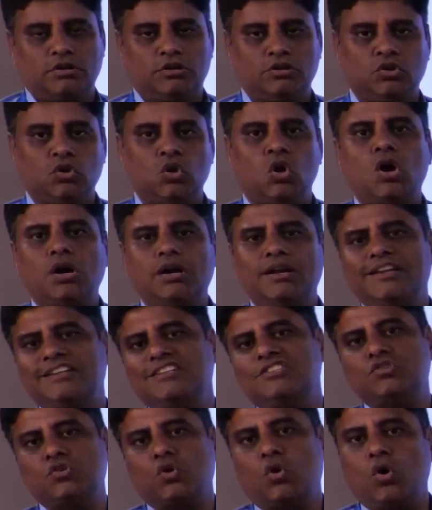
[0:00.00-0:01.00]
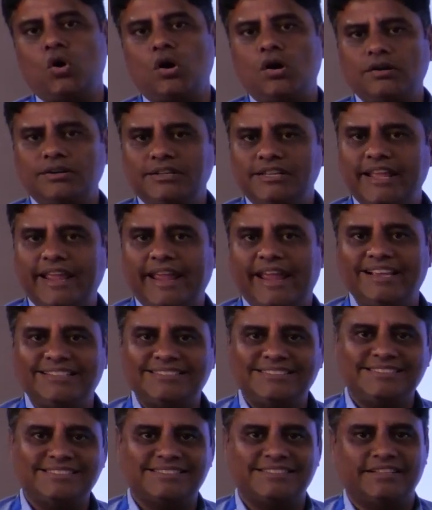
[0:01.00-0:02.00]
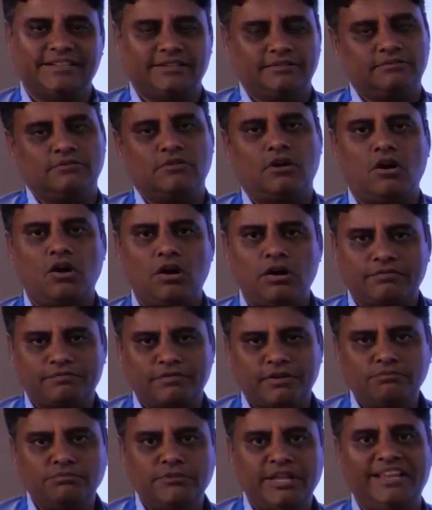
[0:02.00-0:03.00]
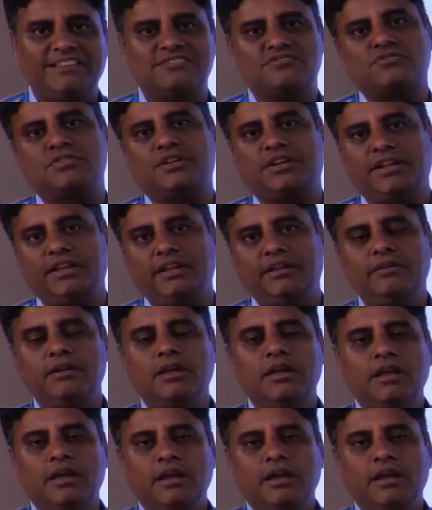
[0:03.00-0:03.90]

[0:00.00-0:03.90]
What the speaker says: knowledge on the existing or from the history,